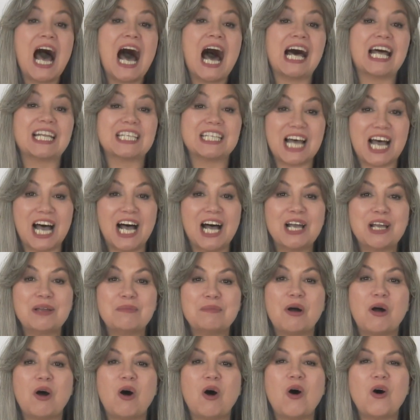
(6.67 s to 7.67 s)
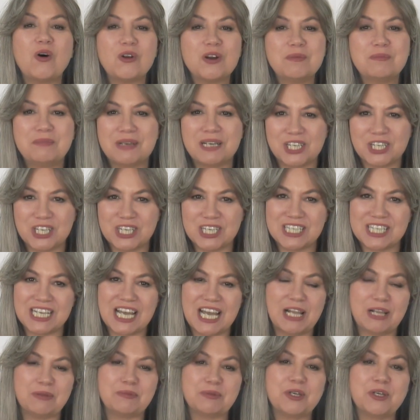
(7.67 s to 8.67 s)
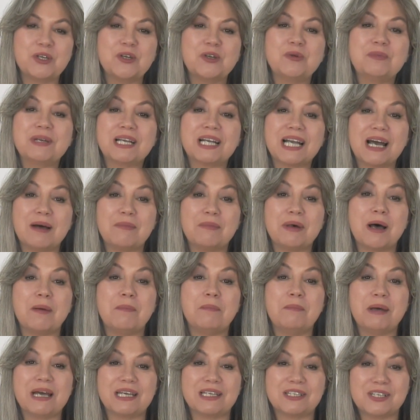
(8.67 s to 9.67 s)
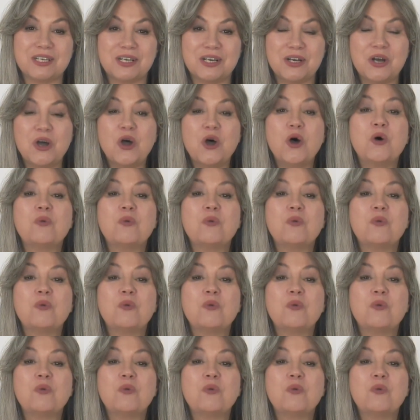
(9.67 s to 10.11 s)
and I'm on a mission to help you become a better,